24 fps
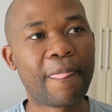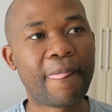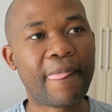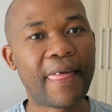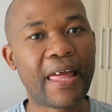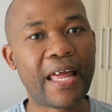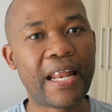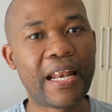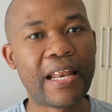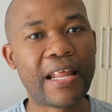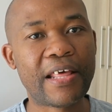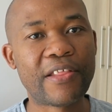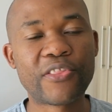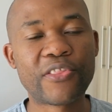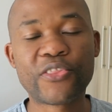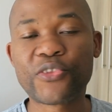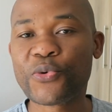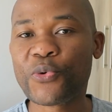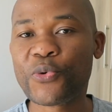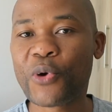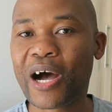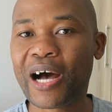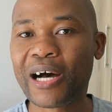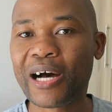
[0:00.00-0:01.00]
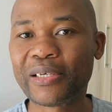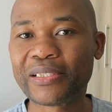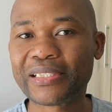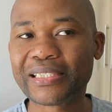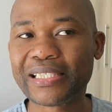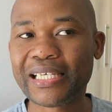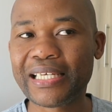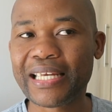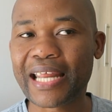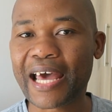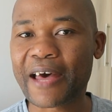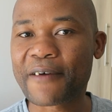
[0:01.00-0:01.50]
And then
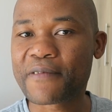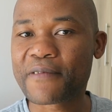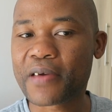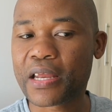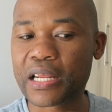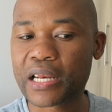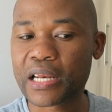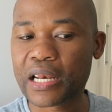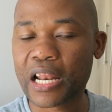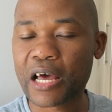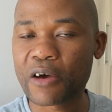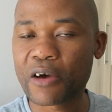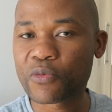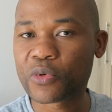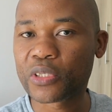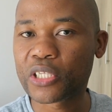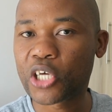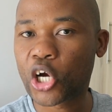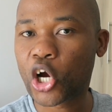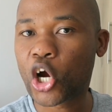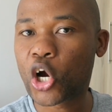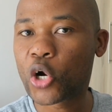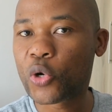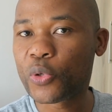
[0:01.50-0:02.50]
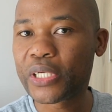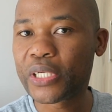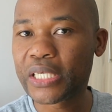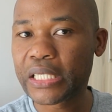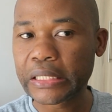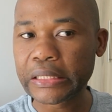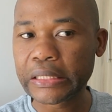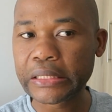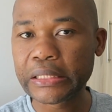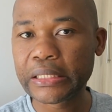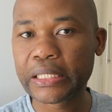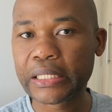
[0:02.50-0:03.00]
throughout it, I fell in love with the
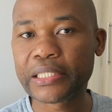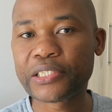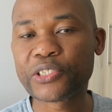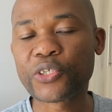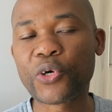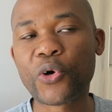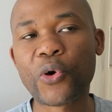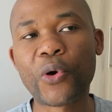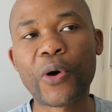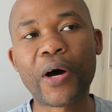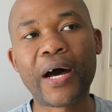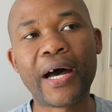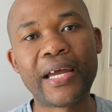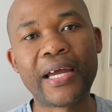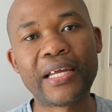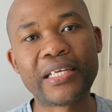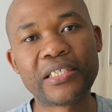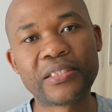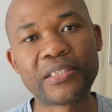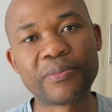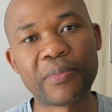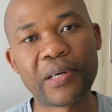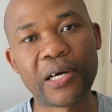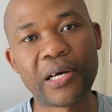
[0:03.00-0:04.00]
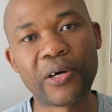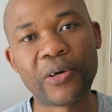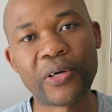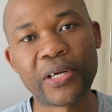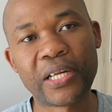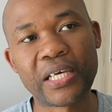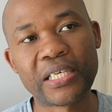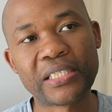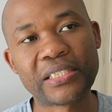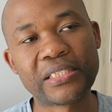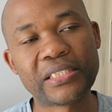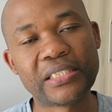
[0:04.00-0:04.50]
coding. So I did my
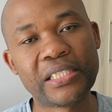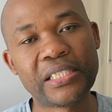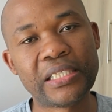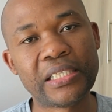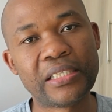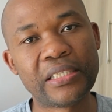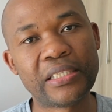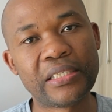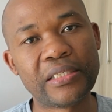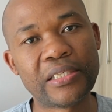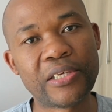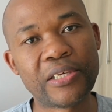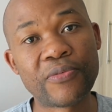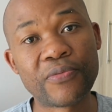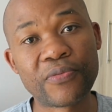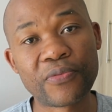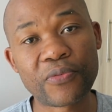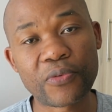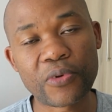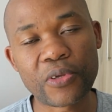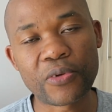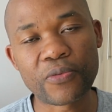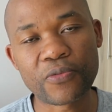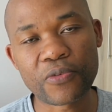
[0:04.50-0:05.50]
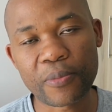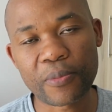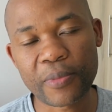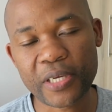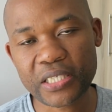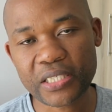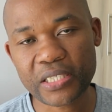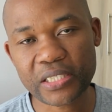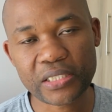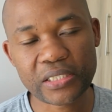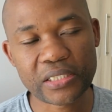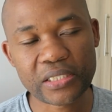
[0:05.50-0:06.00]
honors in
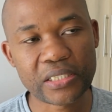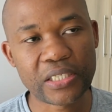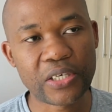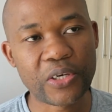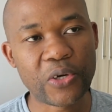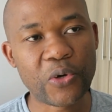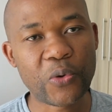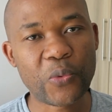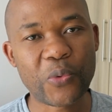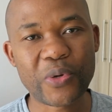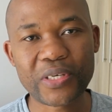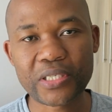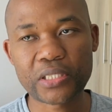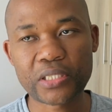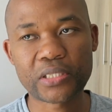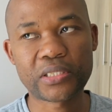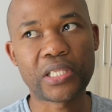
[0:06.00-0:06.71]
informatics, which is